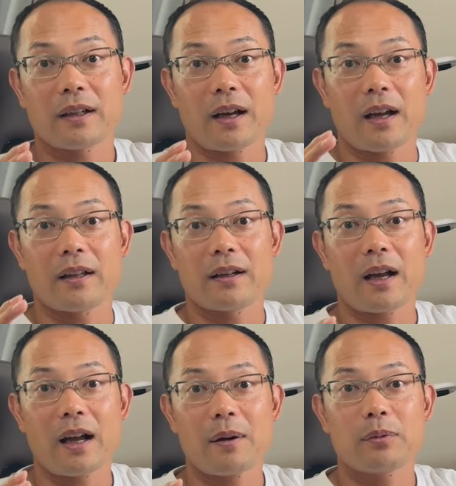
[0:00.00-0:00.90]
I
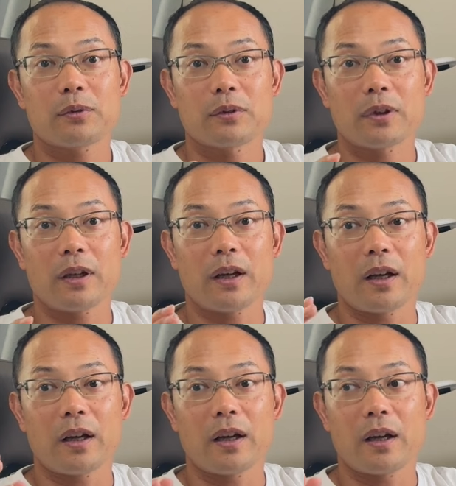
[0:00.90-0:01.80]
love
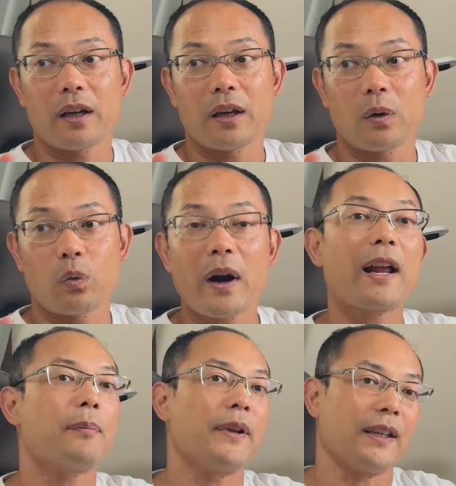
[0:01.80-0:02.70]

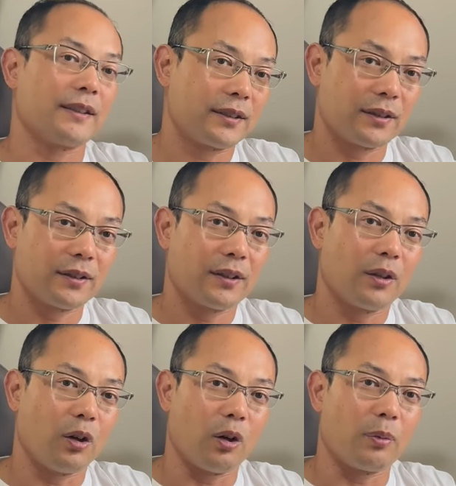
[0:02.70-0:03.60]
Wallabies
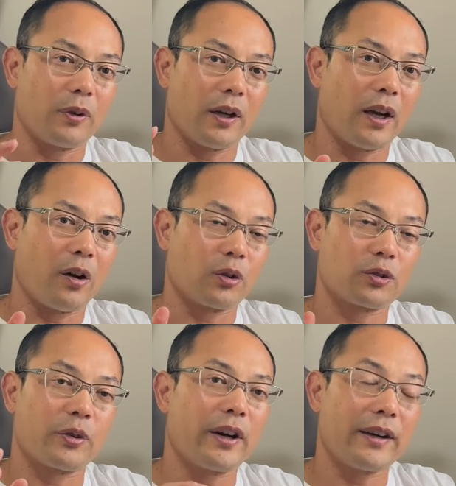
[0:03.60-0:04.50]
of
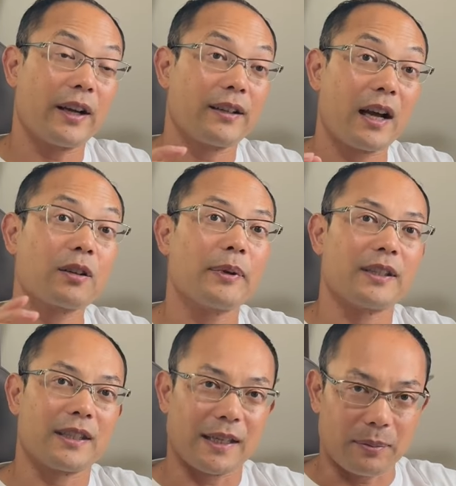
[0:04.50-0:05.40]
Australian rugby
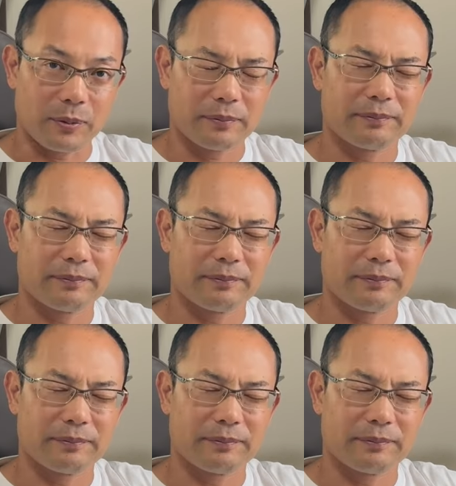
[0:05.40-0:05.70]
team.